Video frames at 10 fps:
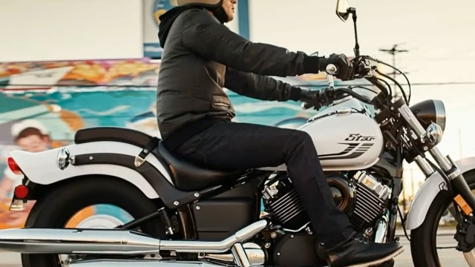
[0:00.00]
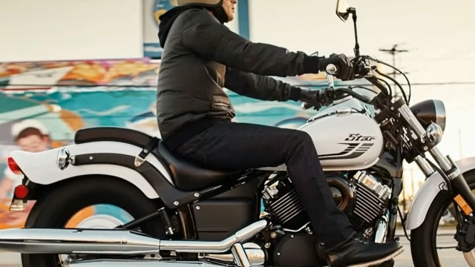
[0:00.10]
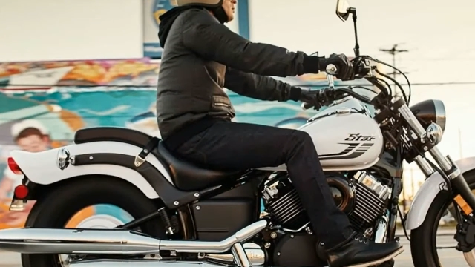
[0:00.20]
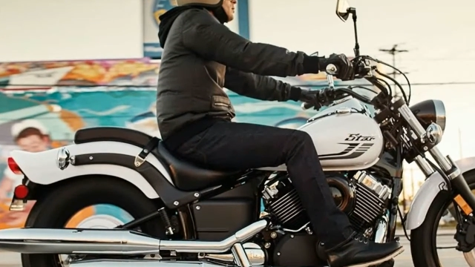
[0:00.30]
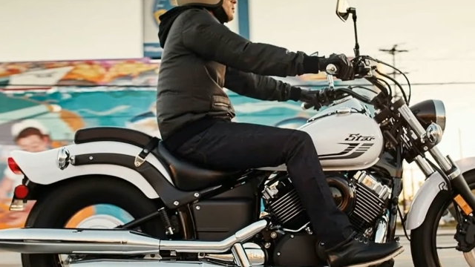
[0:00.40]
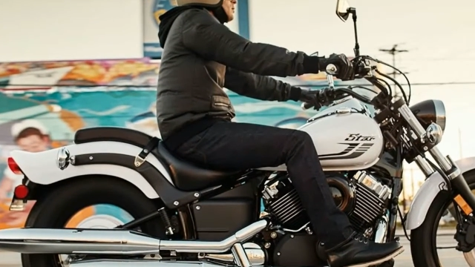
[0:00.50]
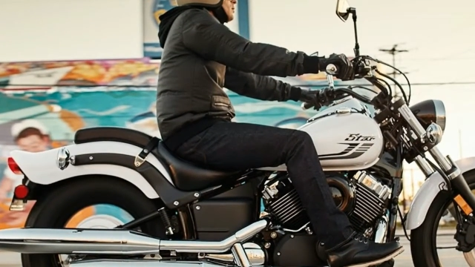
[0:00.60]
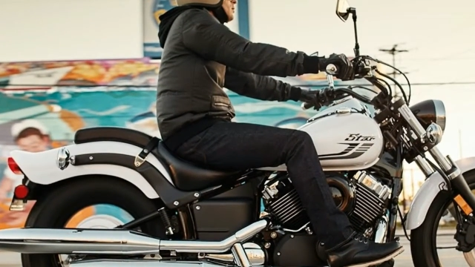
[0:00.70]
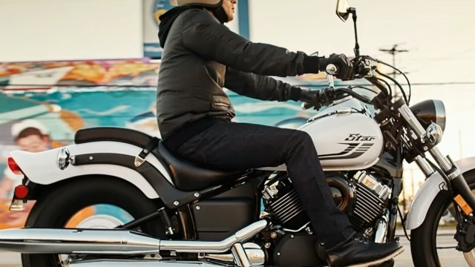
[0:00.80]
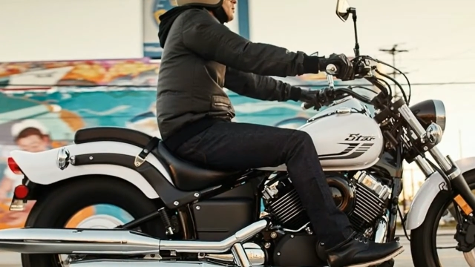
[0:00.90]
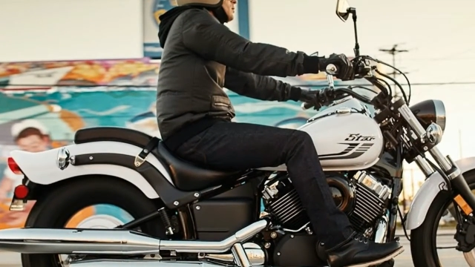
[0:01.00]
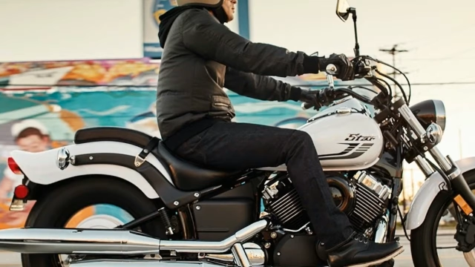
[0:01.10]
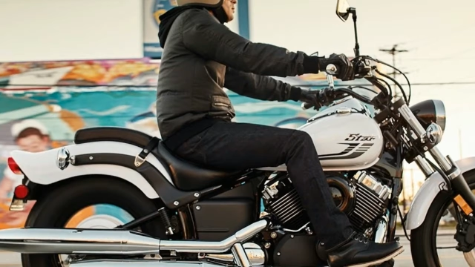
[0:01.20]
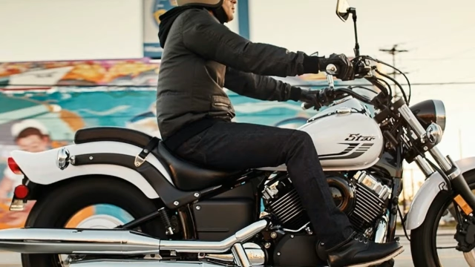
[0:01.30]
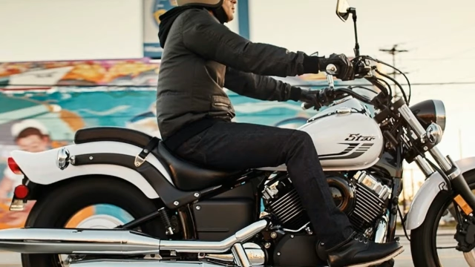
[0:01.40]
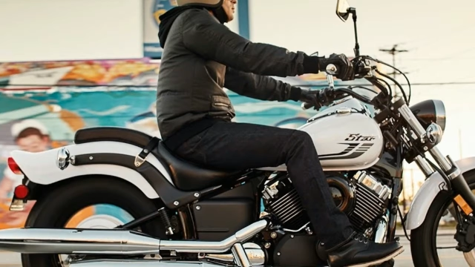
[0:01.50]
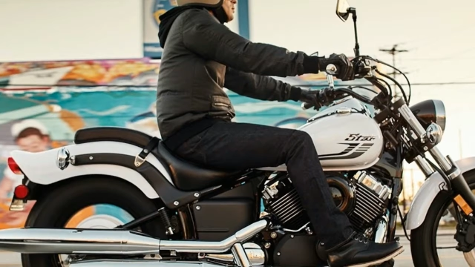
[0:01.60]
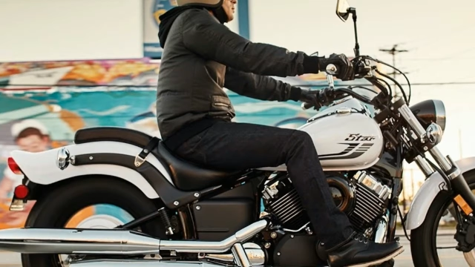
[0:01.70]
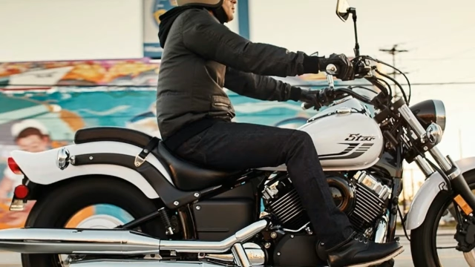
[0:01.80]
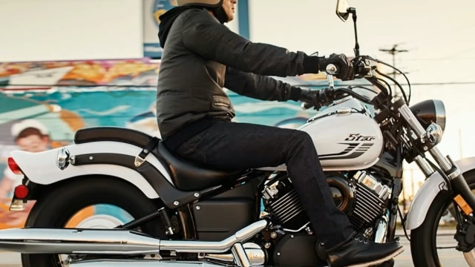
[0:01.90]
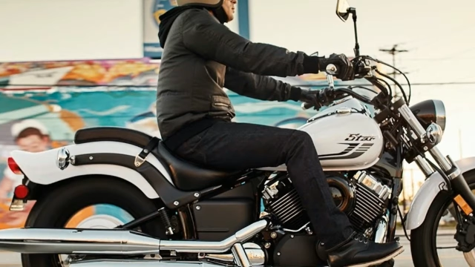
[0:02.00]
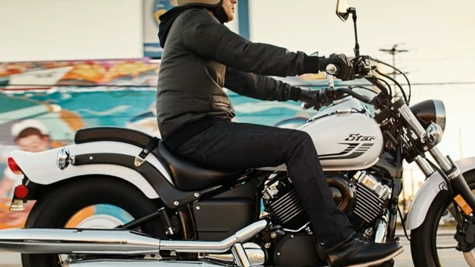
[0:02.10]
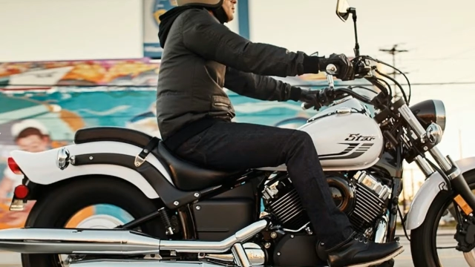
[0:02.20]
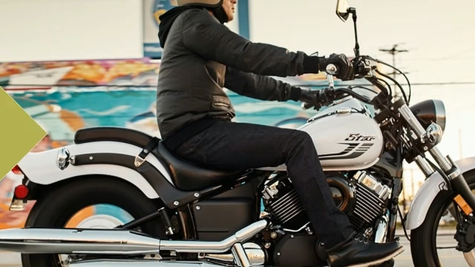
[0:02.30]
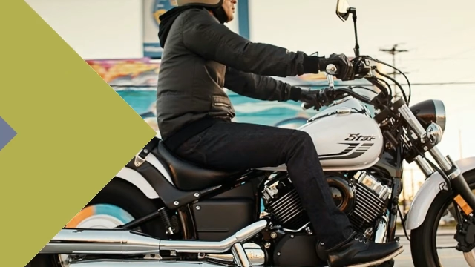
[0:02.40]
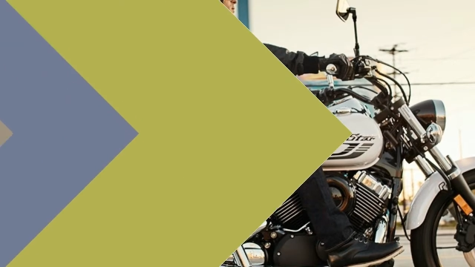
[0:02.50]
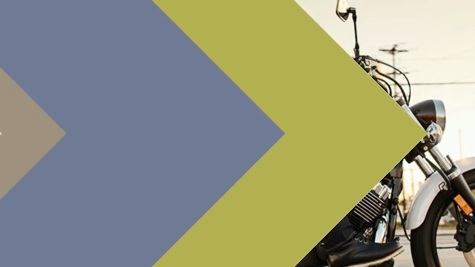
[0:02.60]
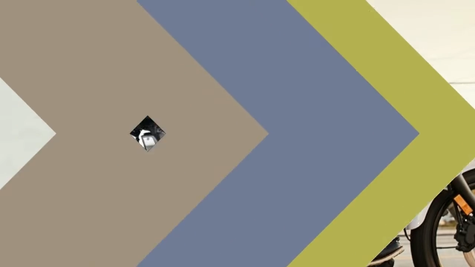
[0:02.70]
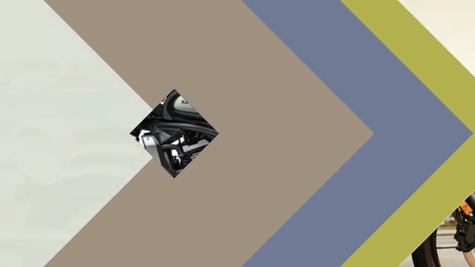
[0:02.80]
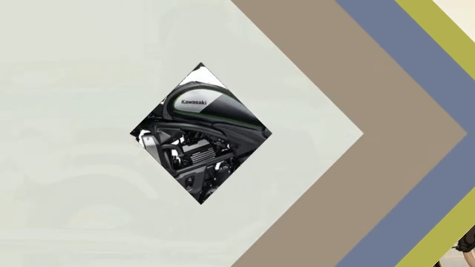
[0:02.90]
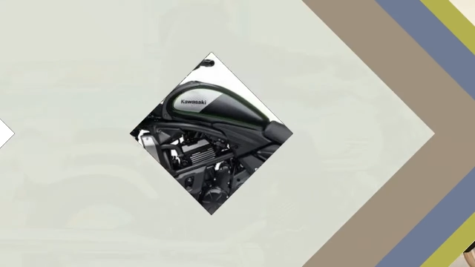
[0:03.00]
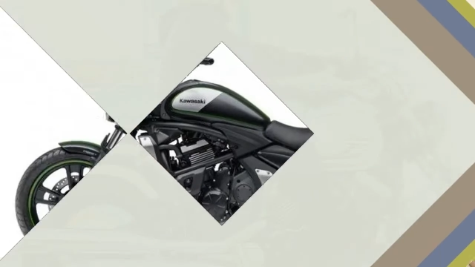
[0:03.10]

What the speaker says: No face is visible, so there are no lips to read.